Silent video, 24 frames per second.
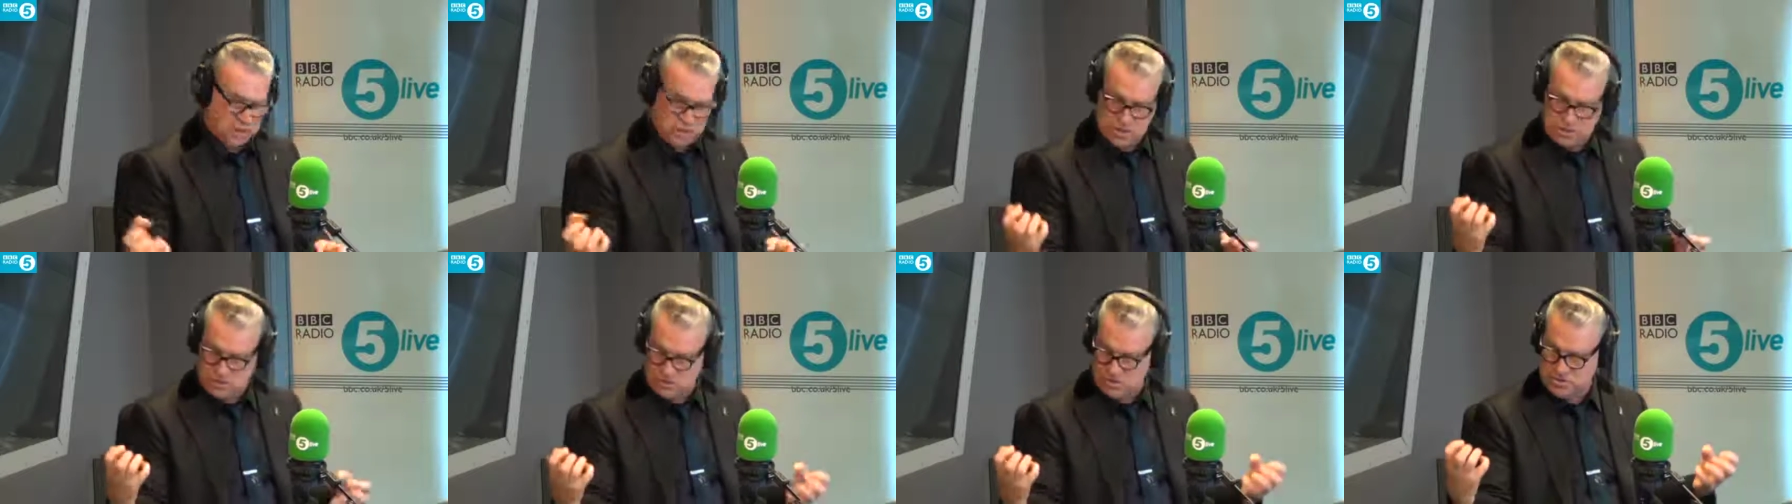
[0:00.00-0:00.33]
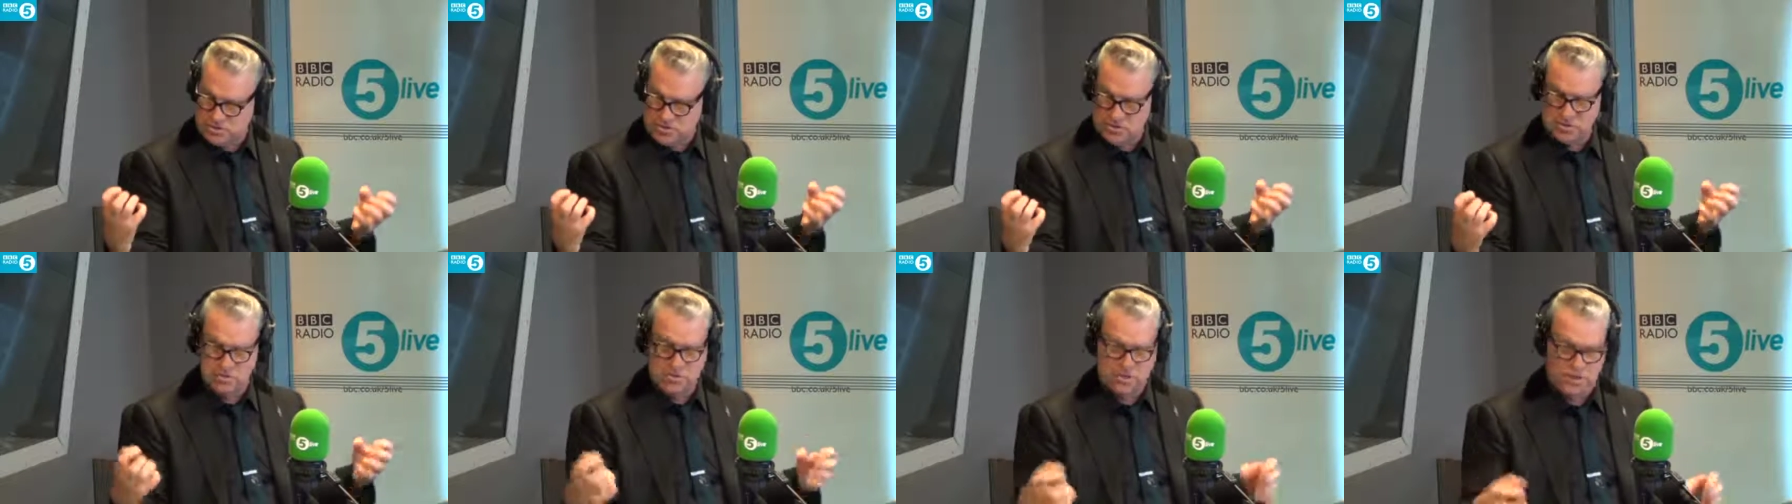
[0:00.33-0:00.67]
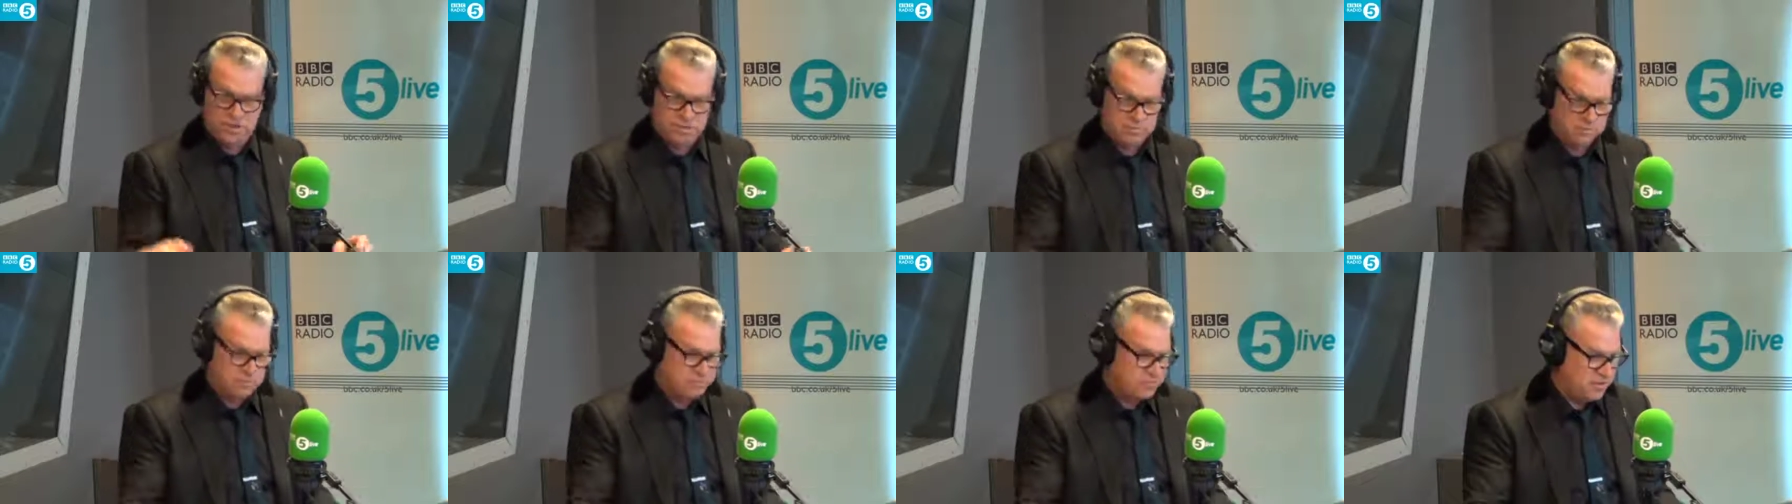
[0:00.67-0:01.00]
and she's got dirt
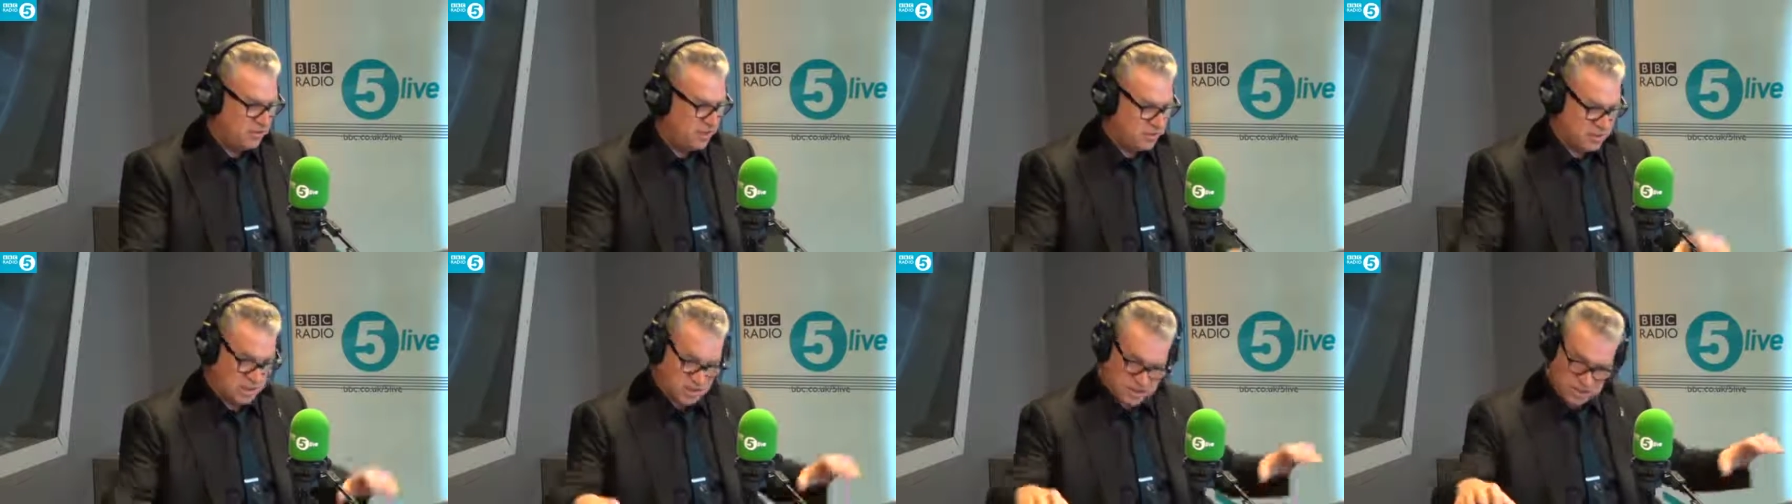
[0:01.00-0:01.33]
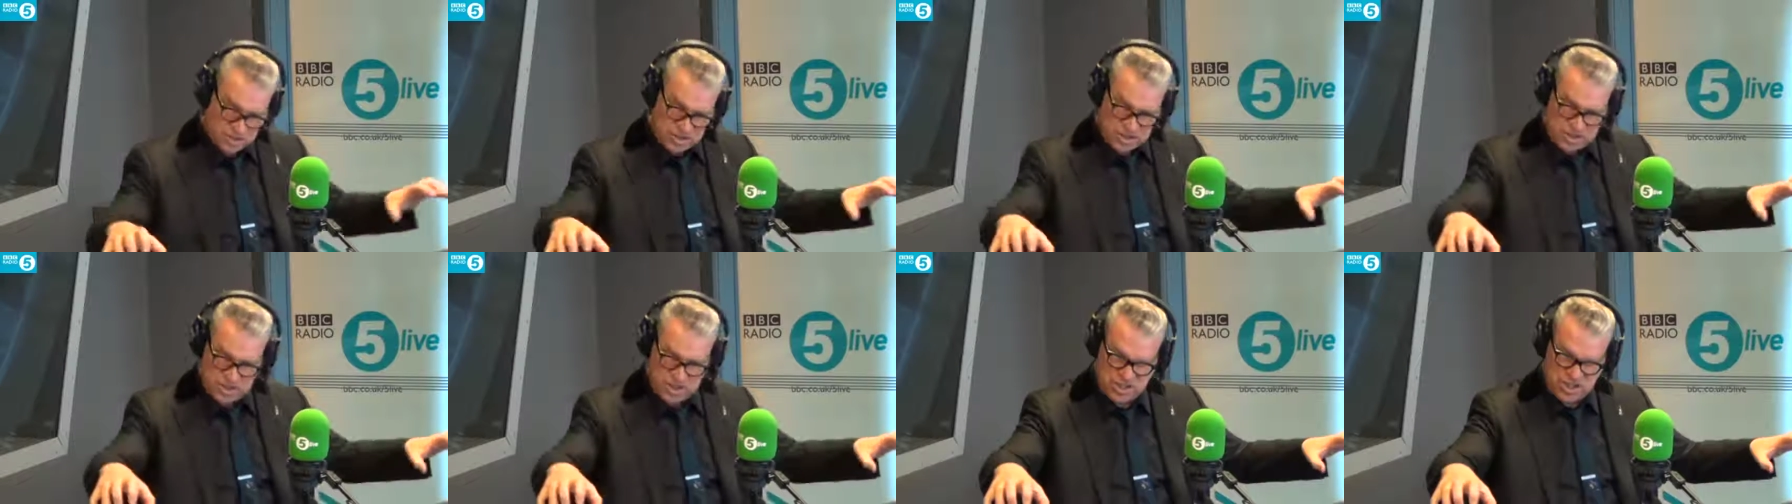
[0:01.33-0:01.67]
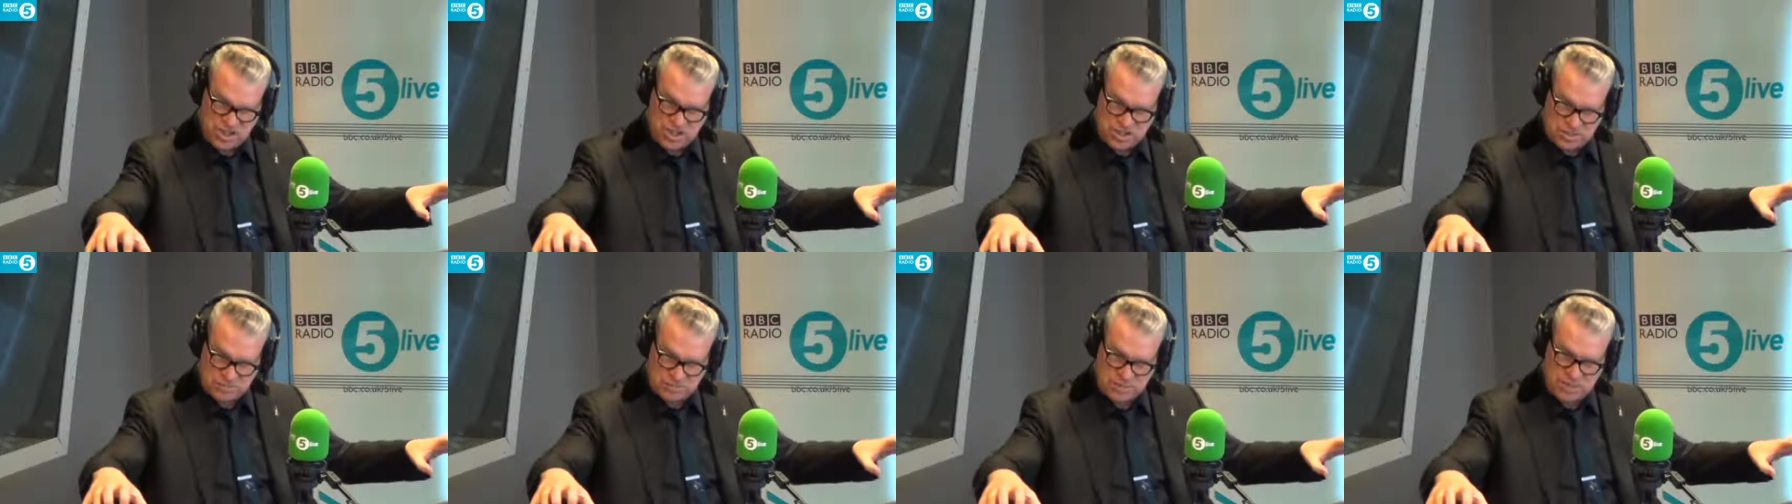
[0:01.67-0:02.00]
under her fingernails and she
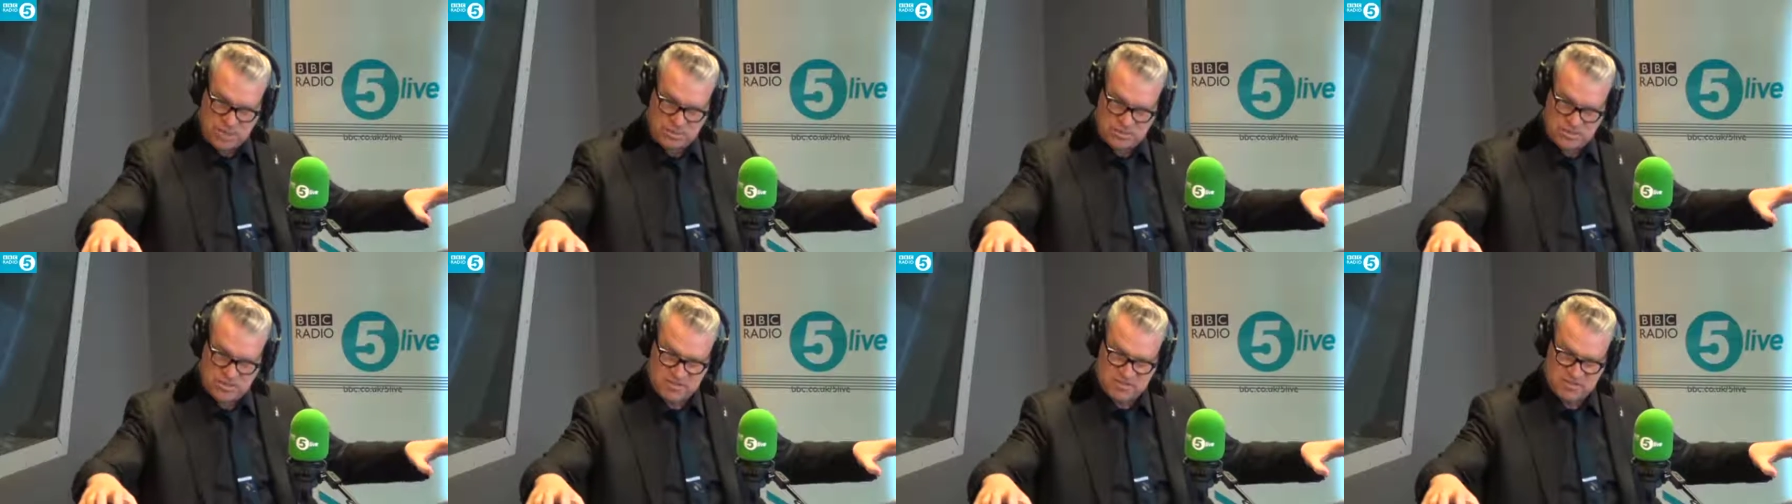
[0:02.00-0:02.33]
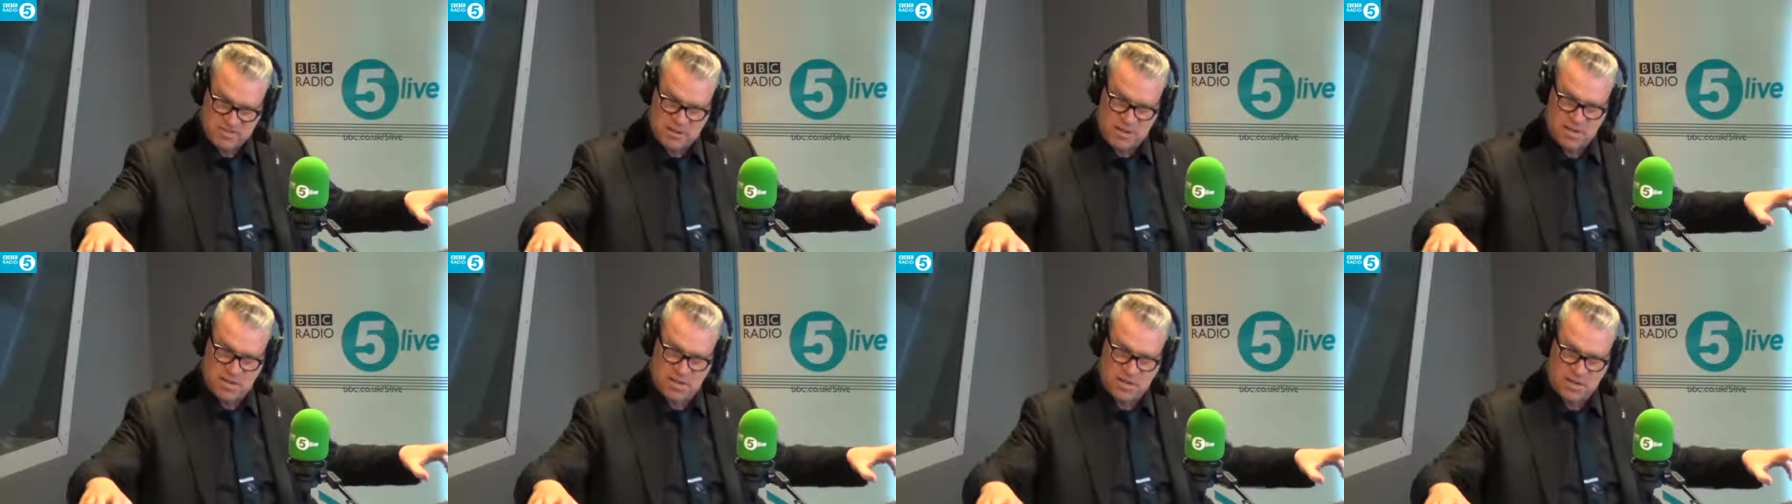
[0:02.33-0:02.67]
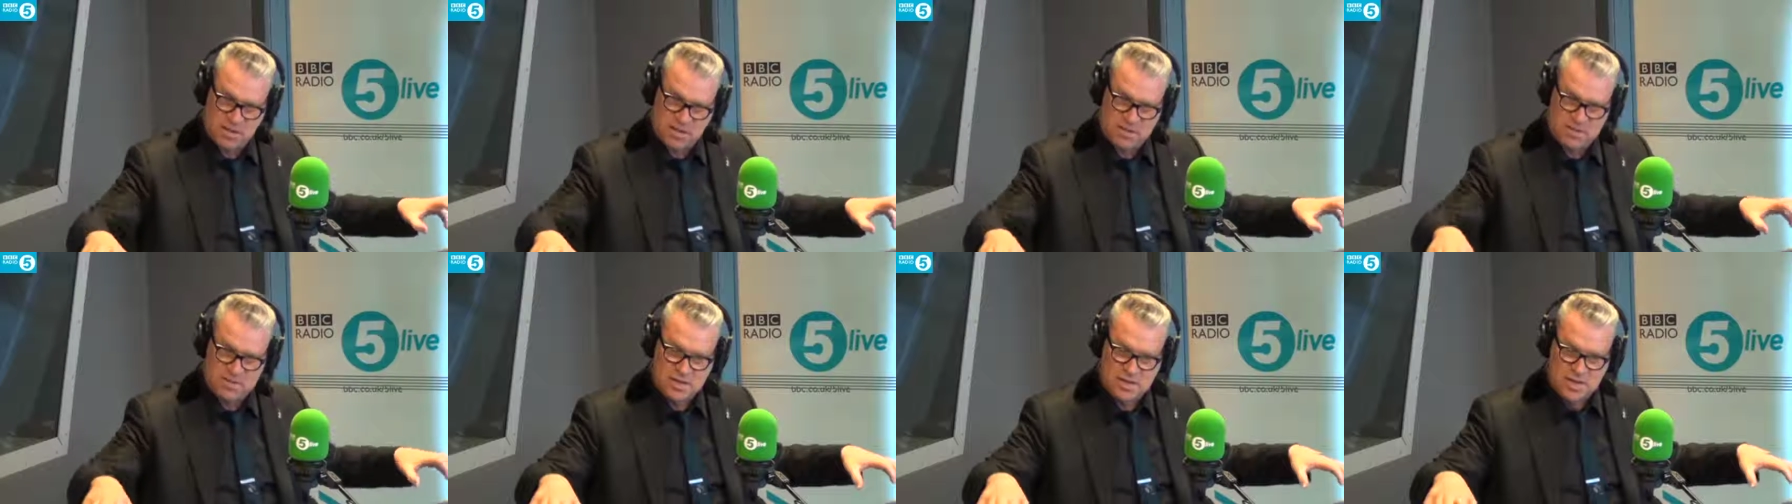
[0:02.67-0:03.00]
scrapes her
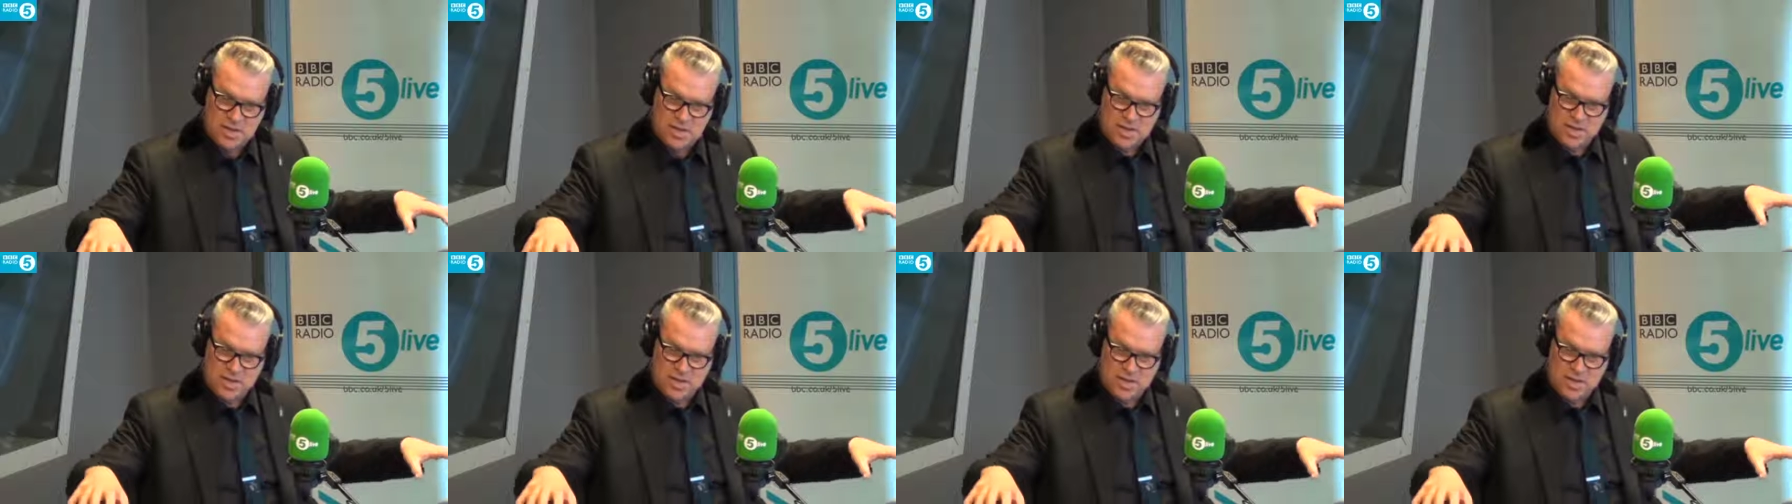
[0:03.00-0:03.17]
fingernails